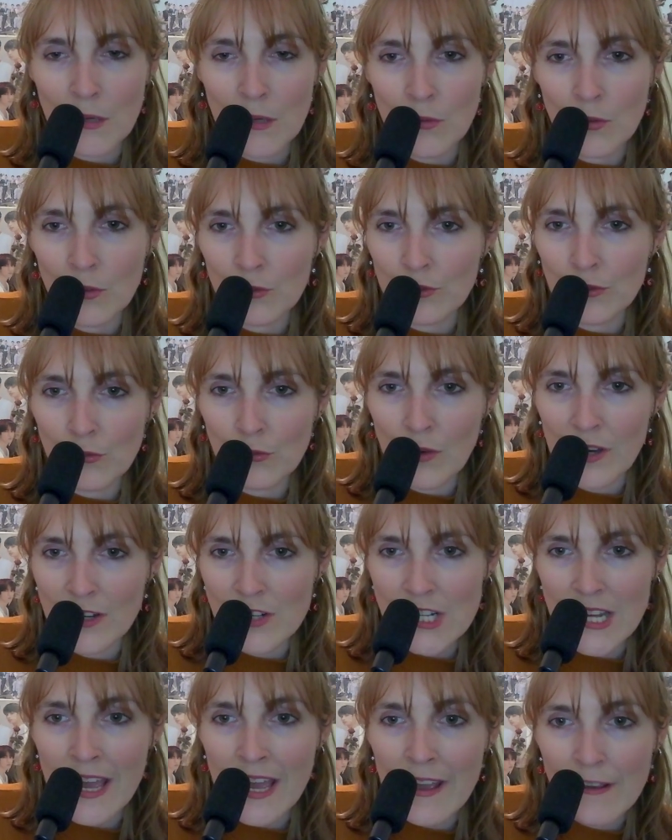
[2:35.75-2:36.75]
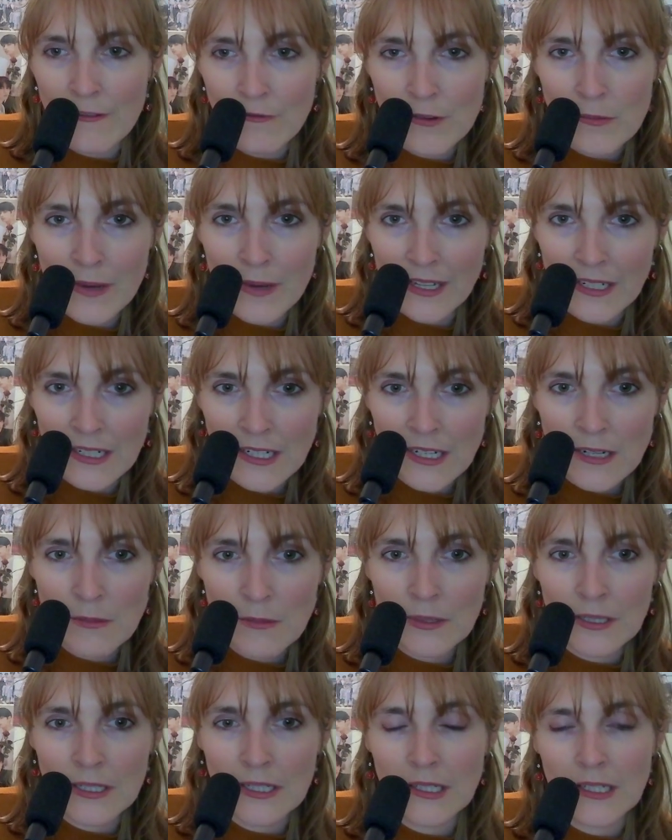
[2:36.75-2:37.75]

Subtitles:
able to watch everybody, but